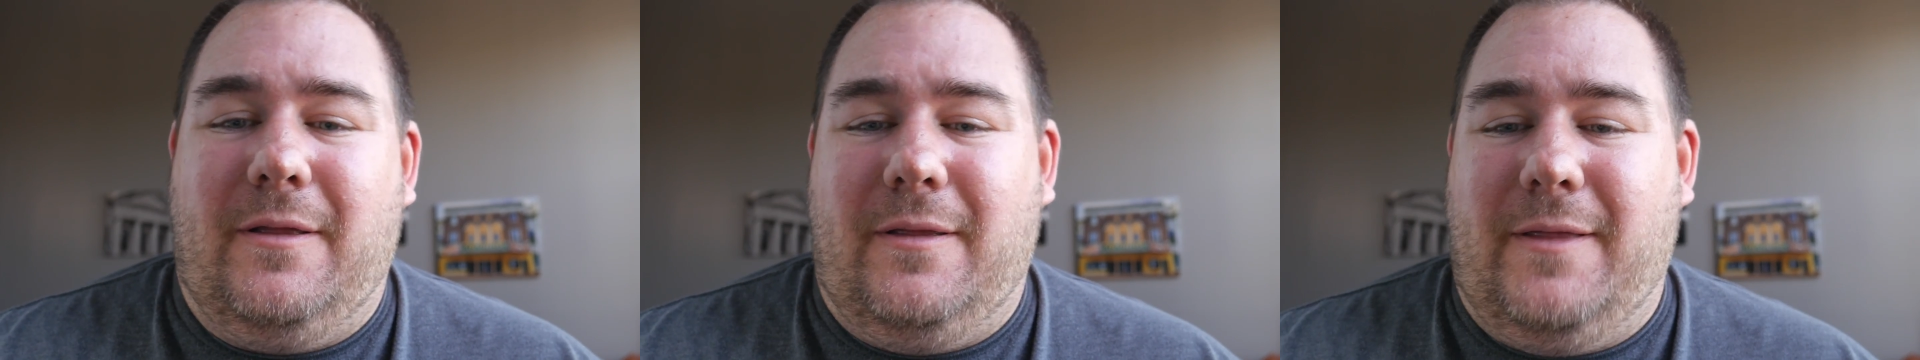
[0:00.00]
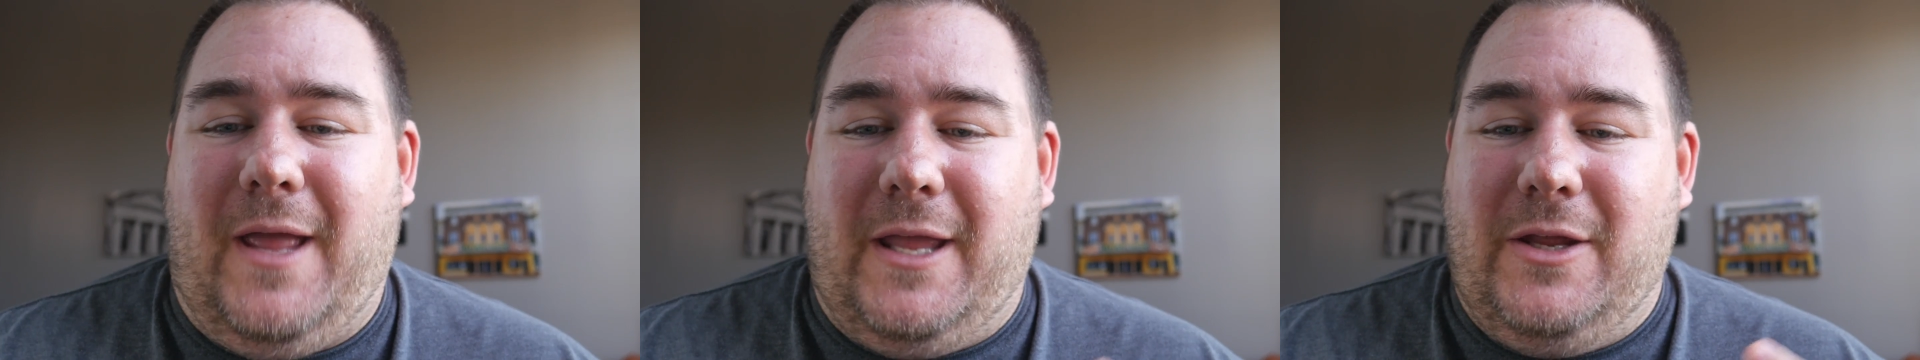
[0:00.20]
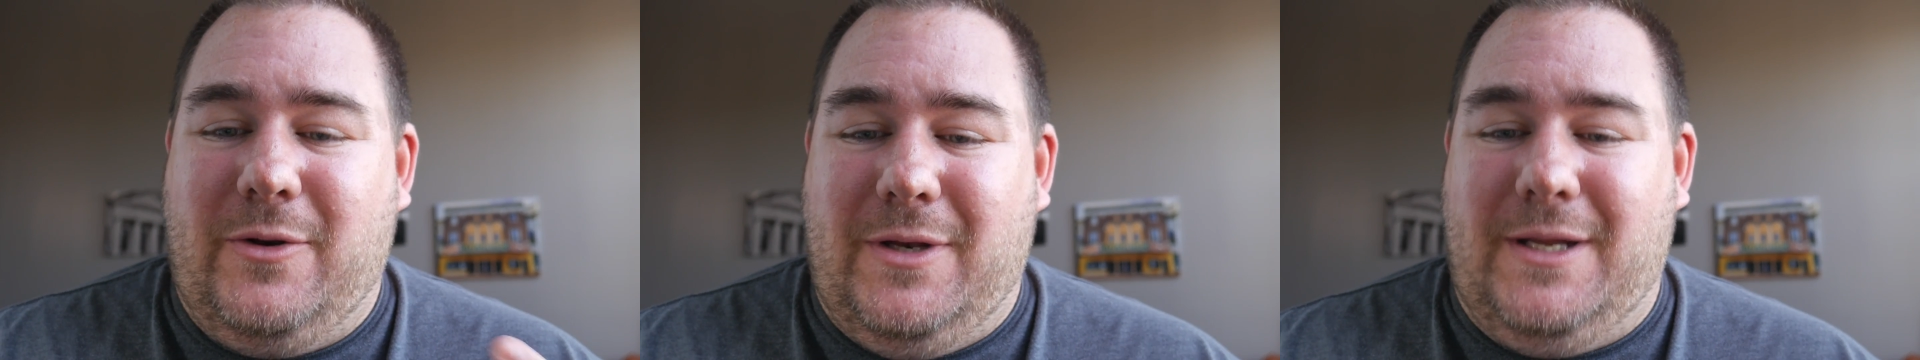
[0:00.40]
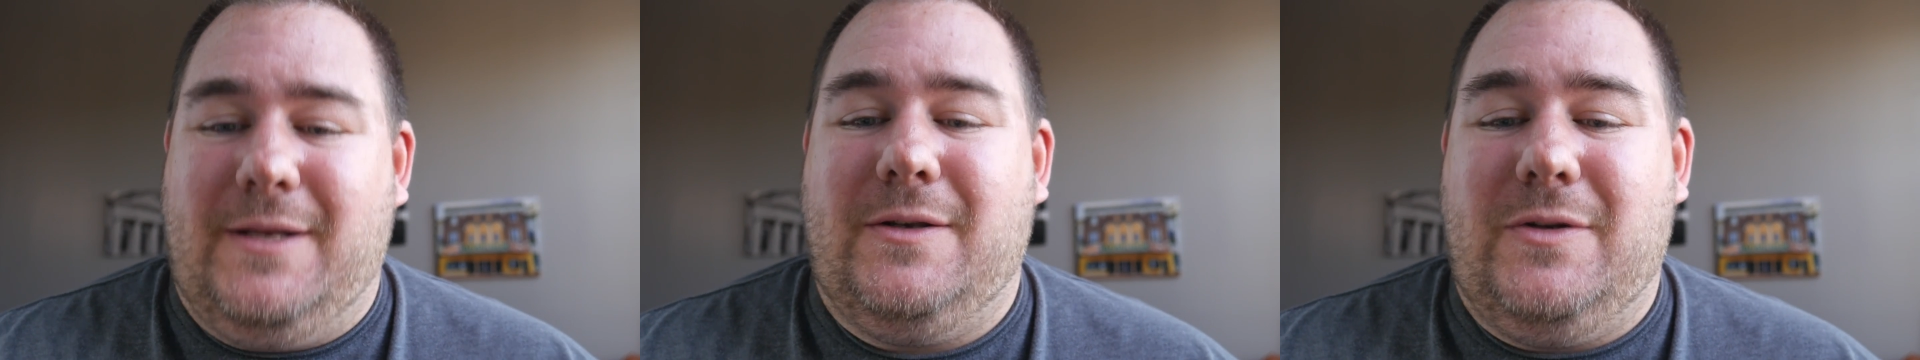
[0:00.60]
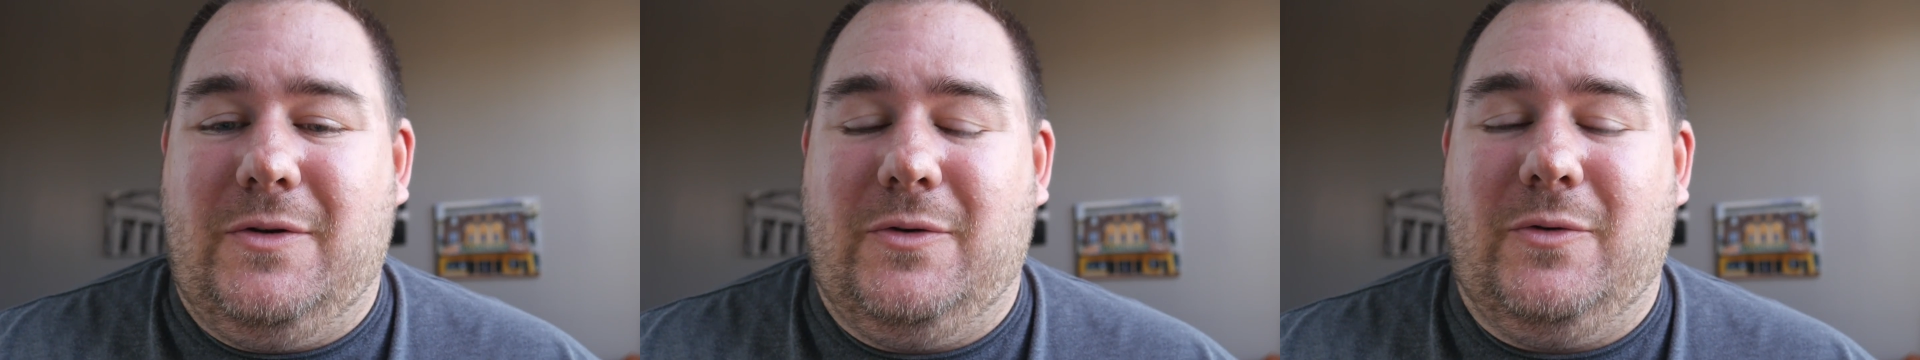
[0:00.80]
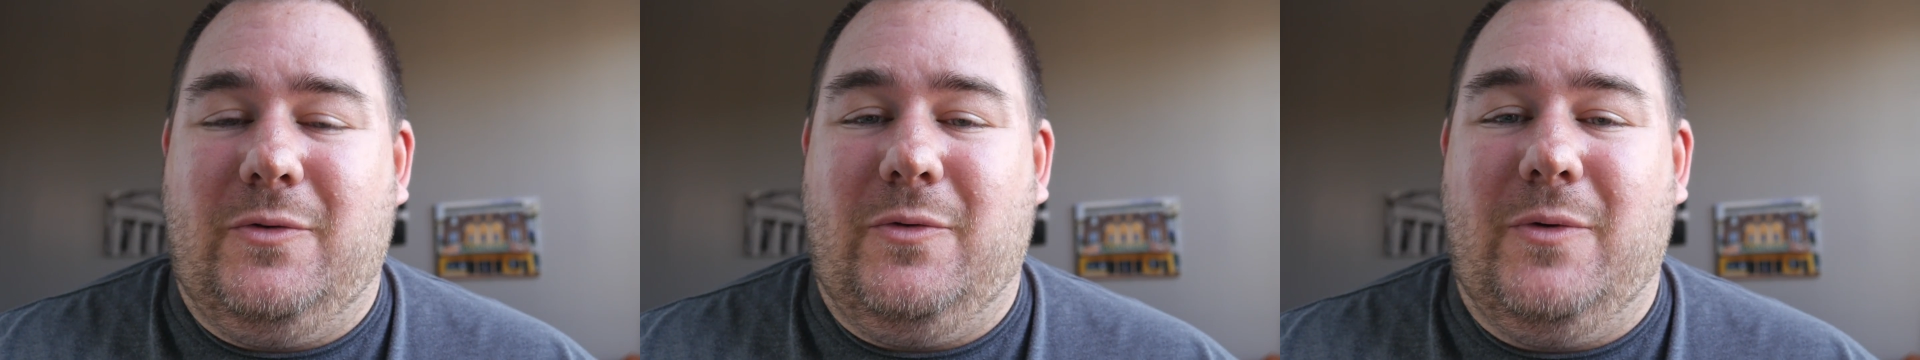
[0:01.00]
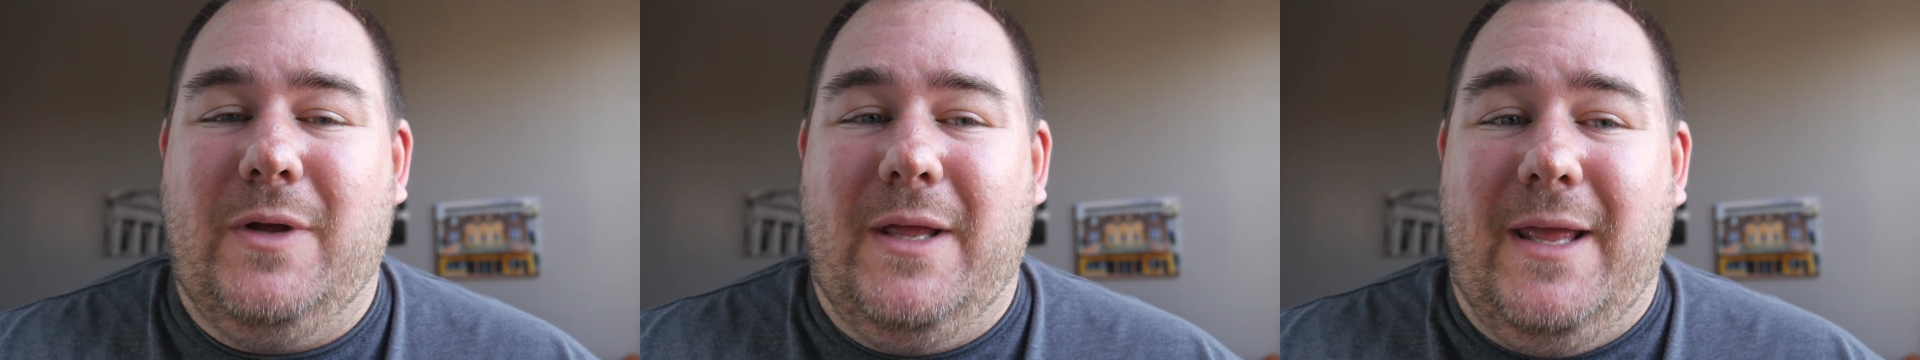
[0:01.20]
that you need to